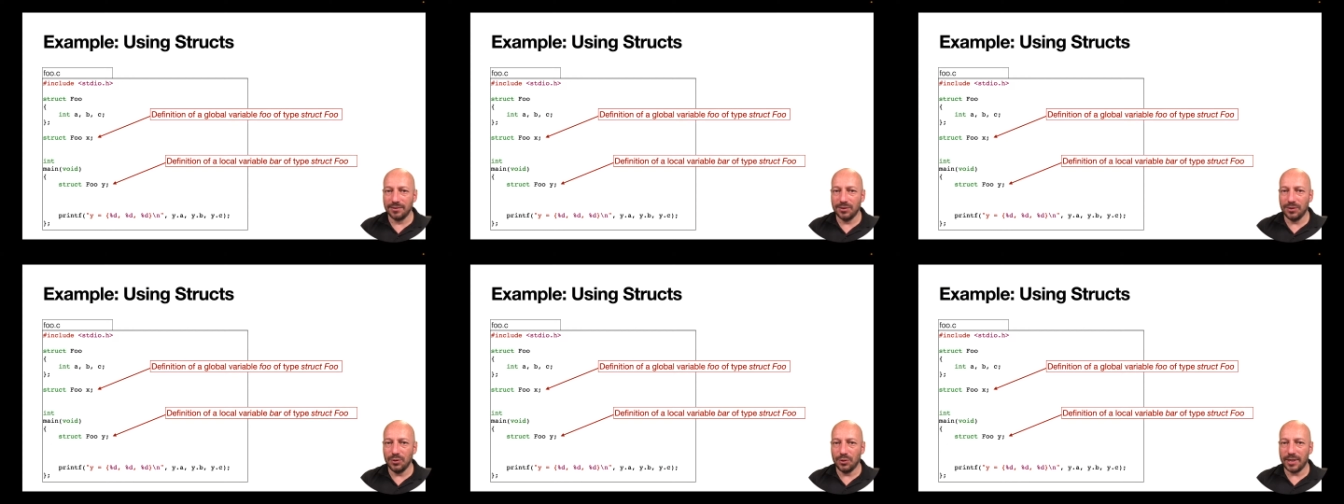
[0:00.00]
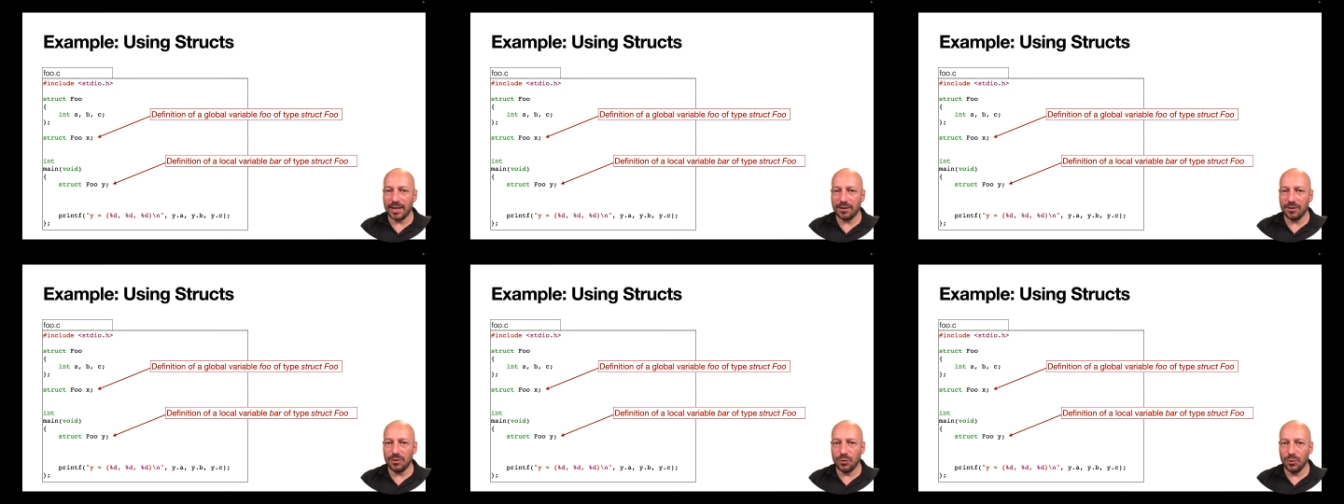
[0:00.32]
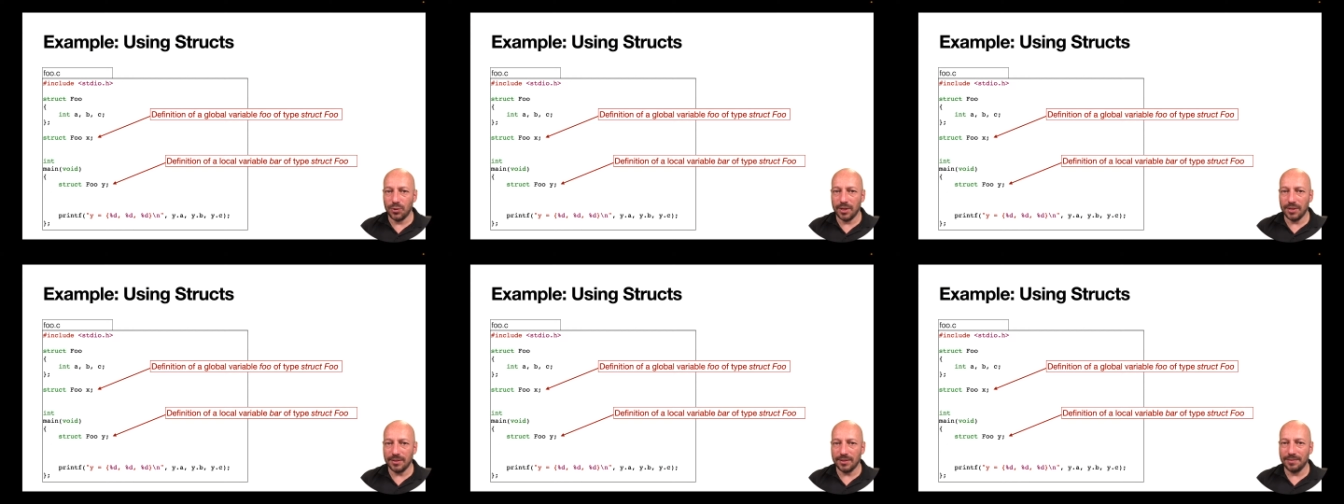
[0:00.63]
you can do
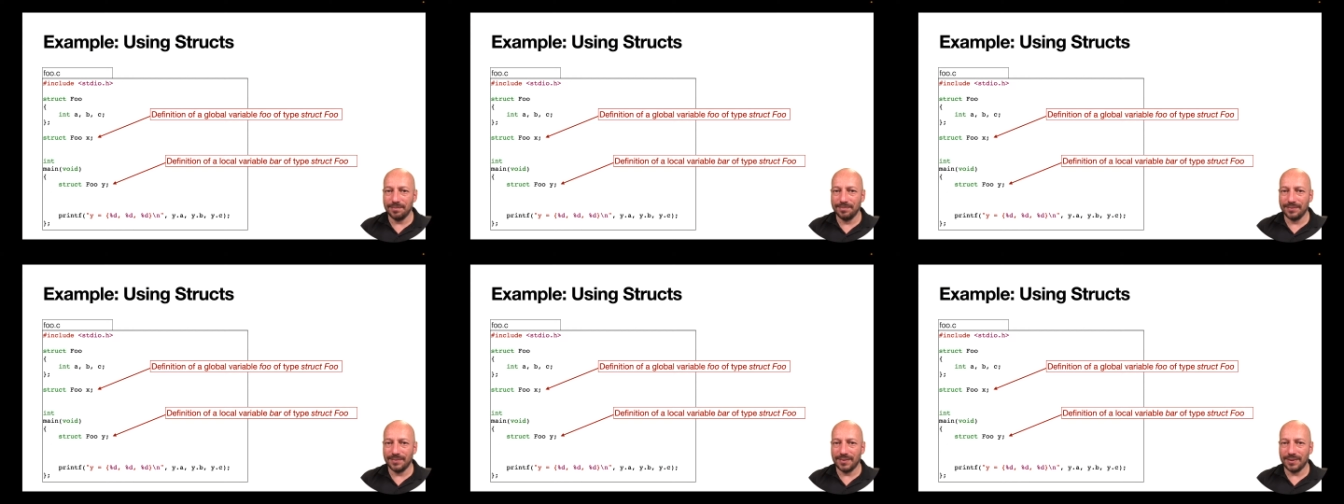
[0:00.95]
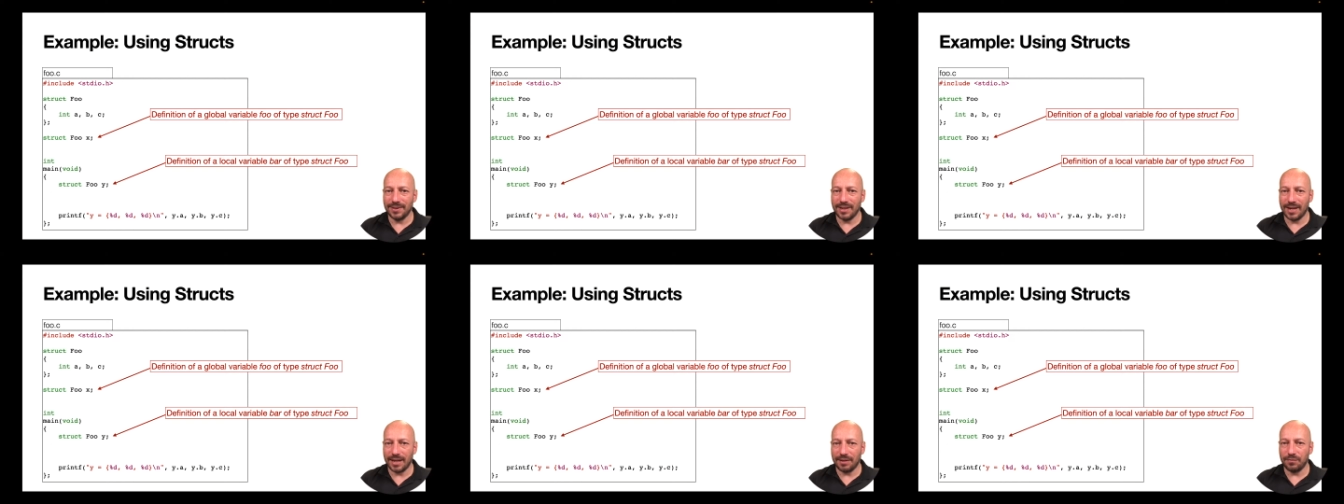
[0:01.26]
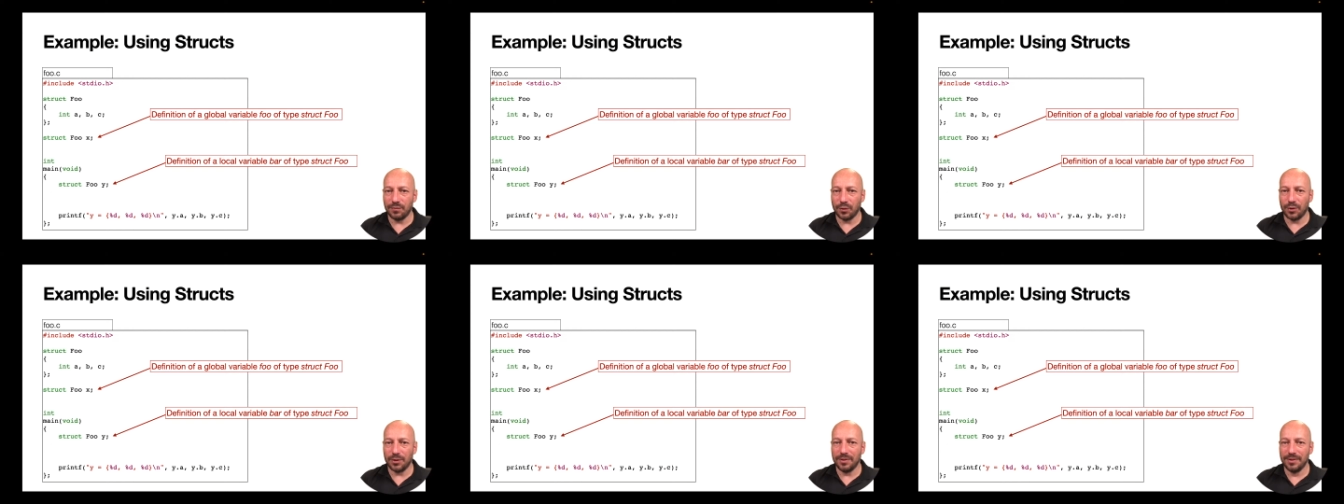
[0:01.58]
this like
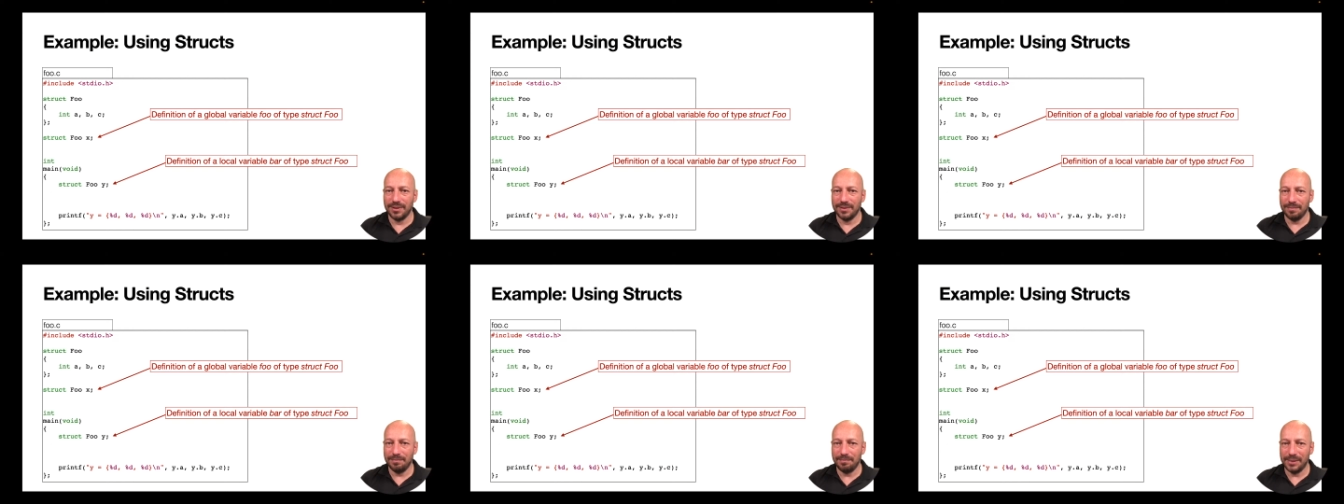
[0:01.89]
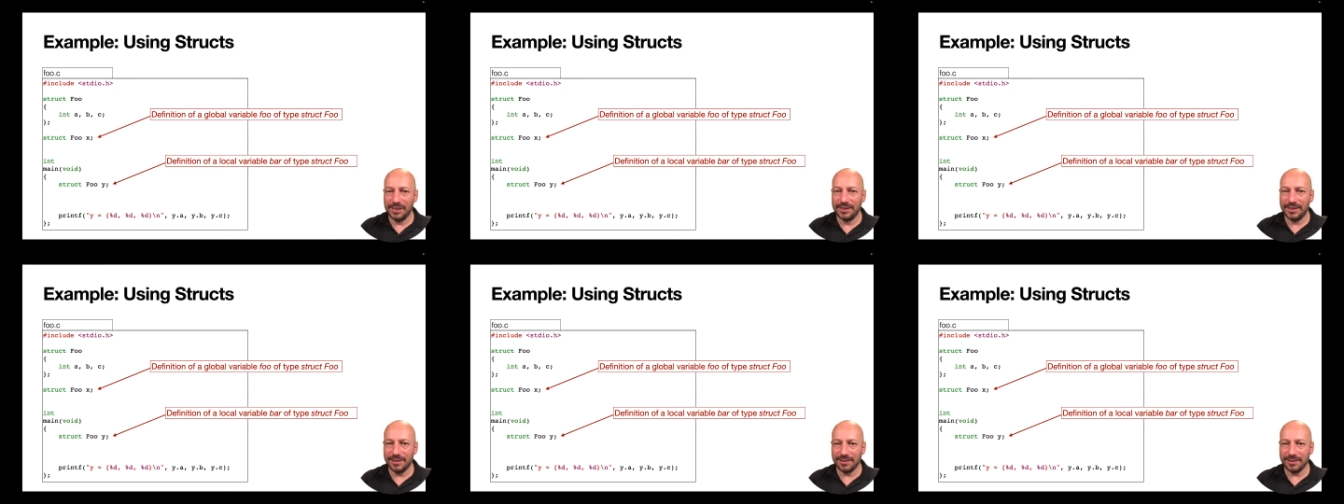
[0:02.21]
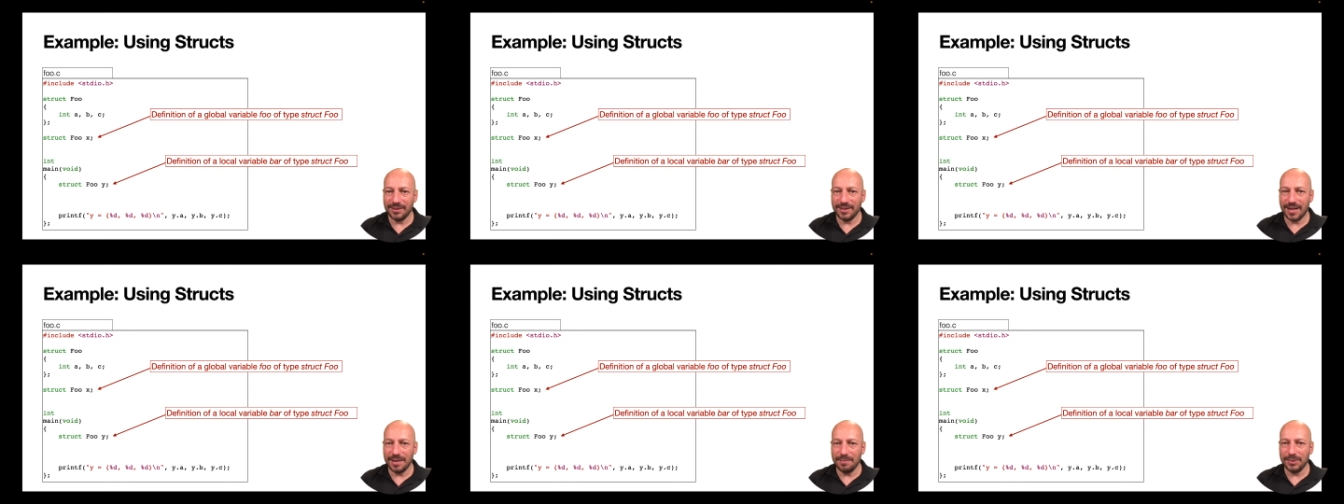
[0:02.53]
for built-in
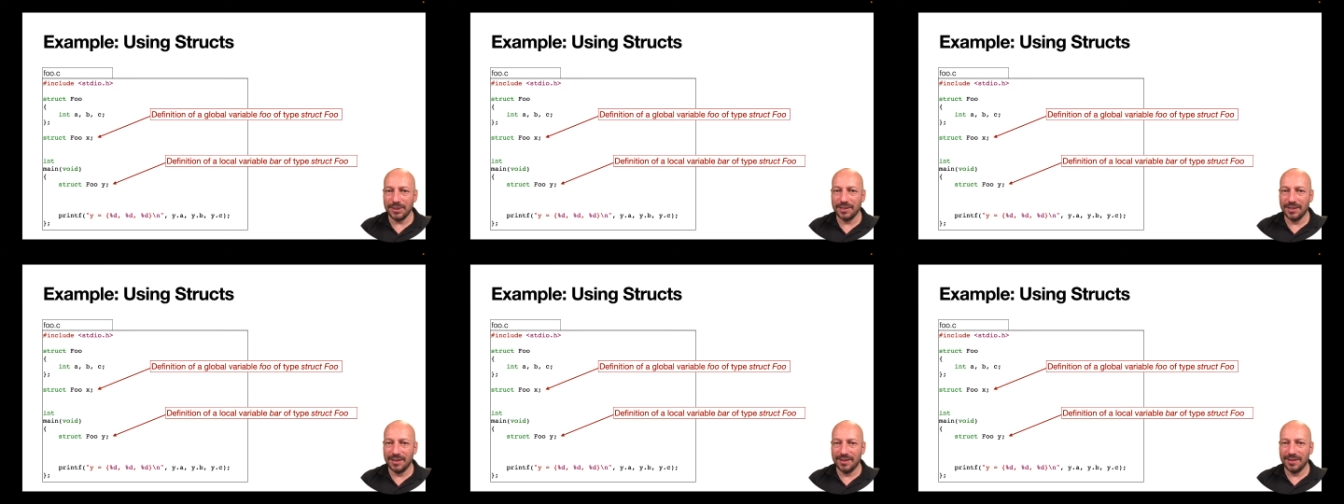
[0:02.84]
types.